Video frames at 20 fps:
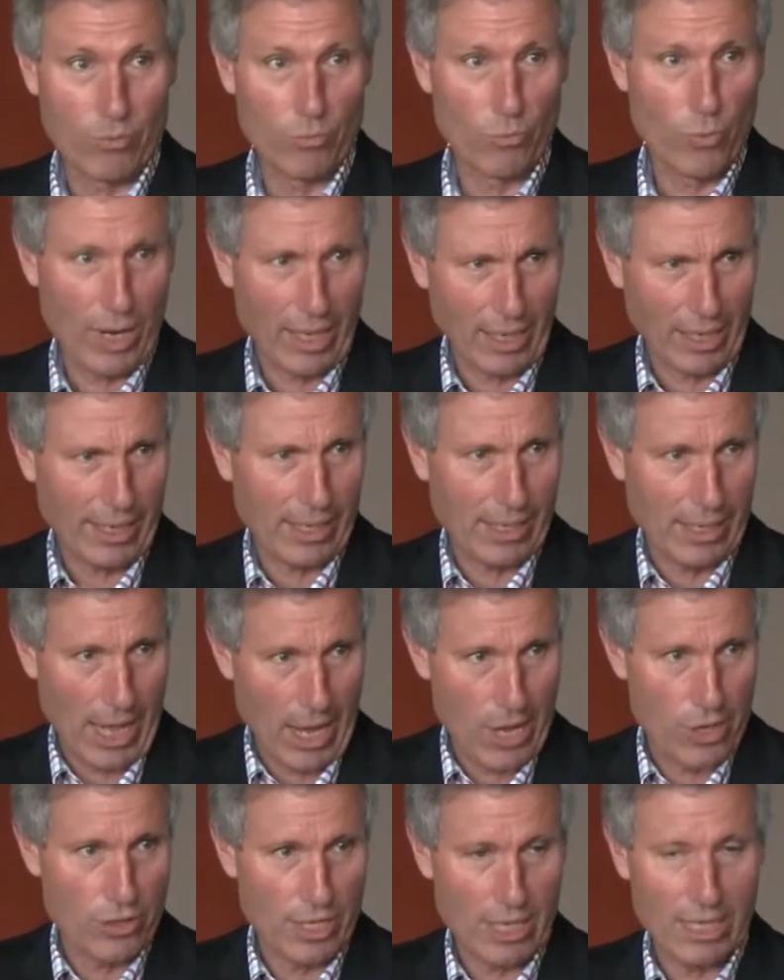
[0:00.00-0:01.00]
really
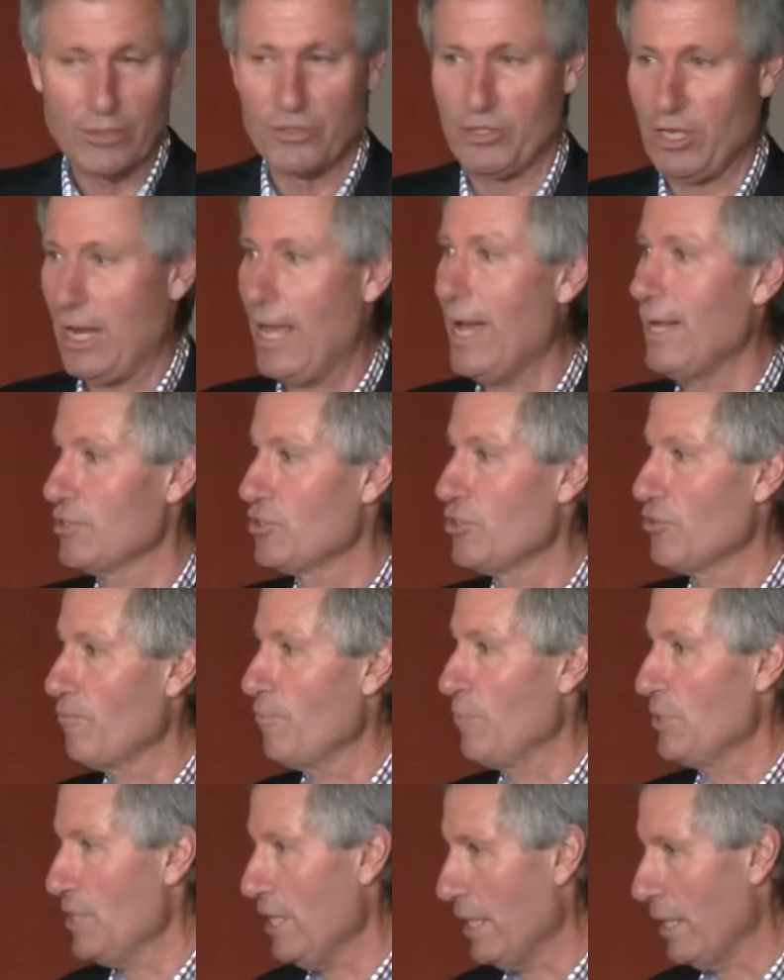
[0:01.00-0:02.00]
know the ins and outs of
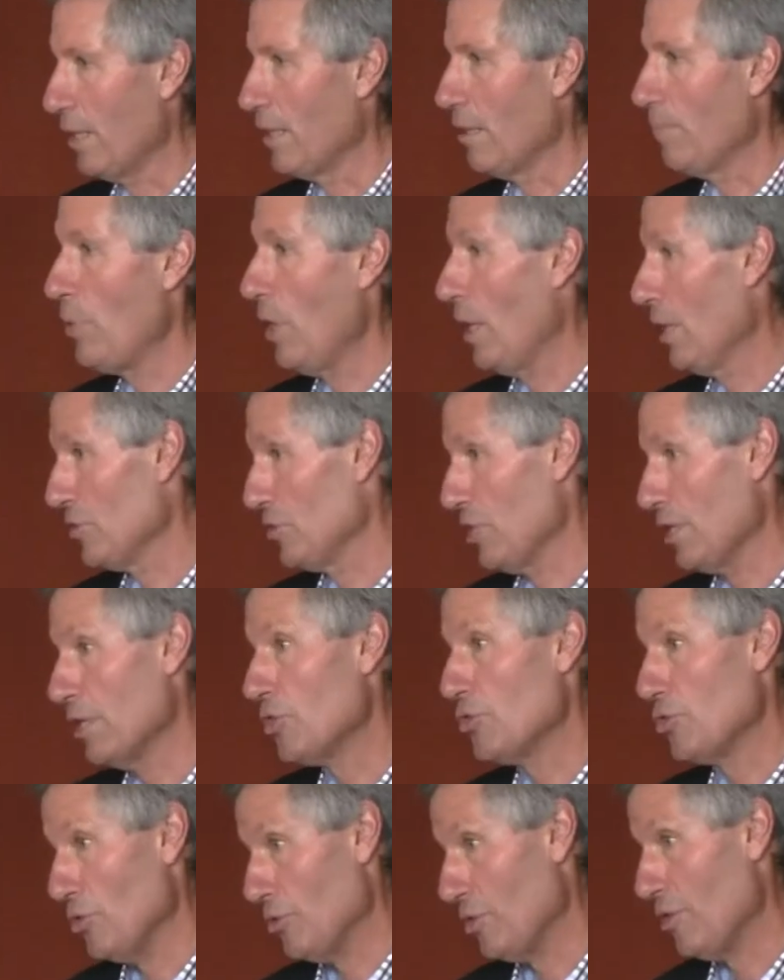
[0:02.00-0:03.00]
particular policy
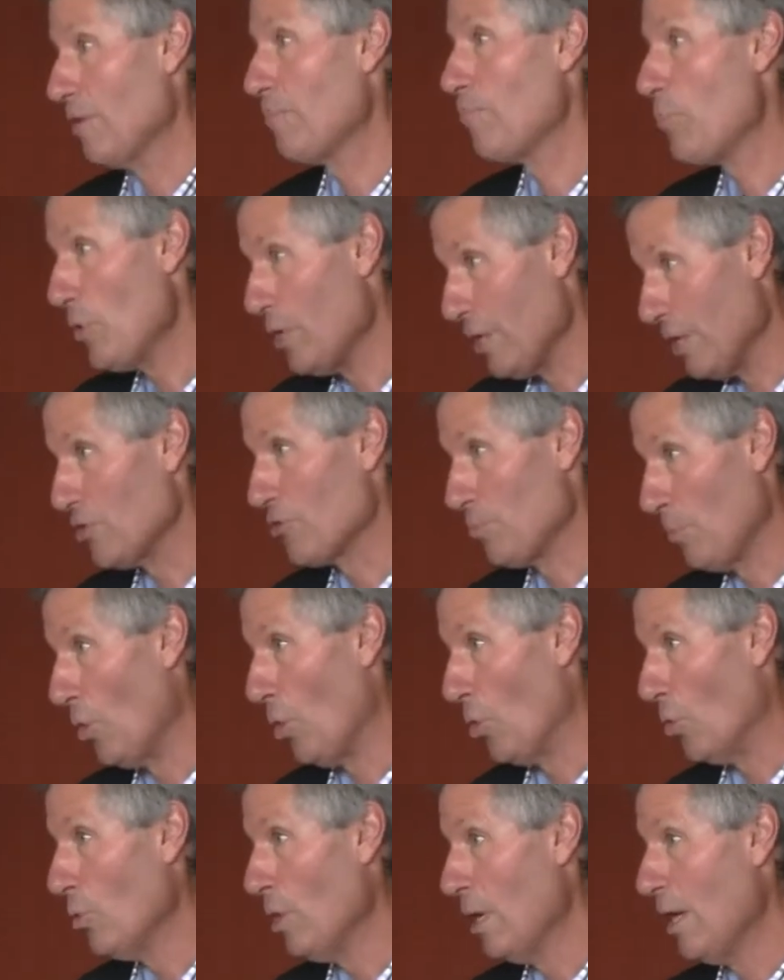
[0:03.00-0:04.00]
issues is pretty
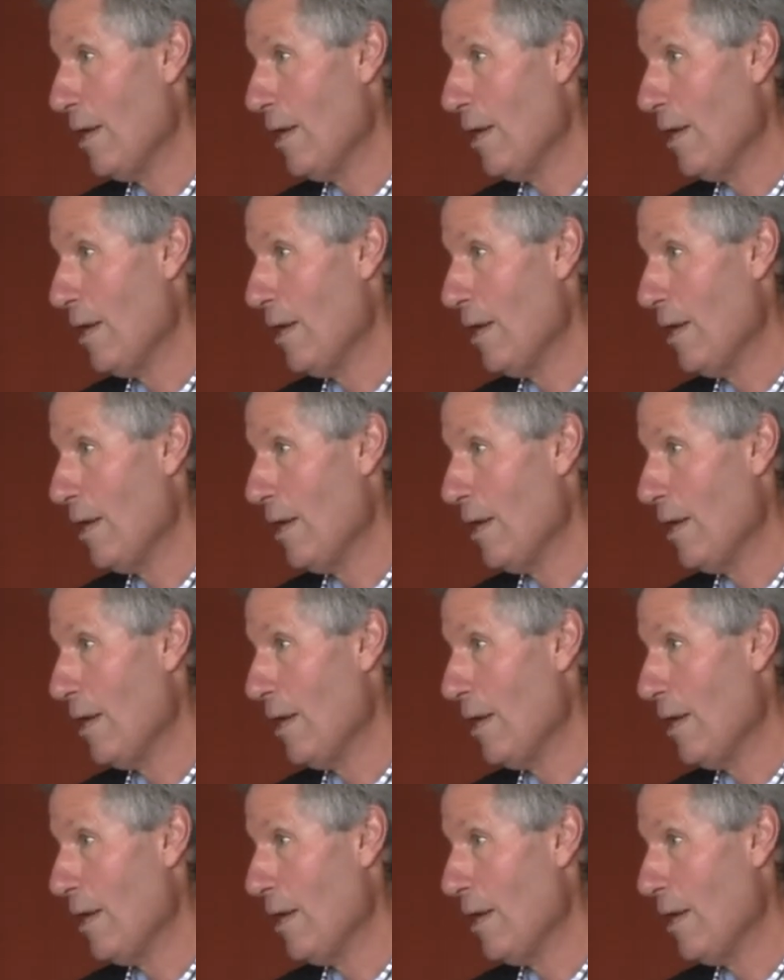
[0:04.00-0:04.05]
small,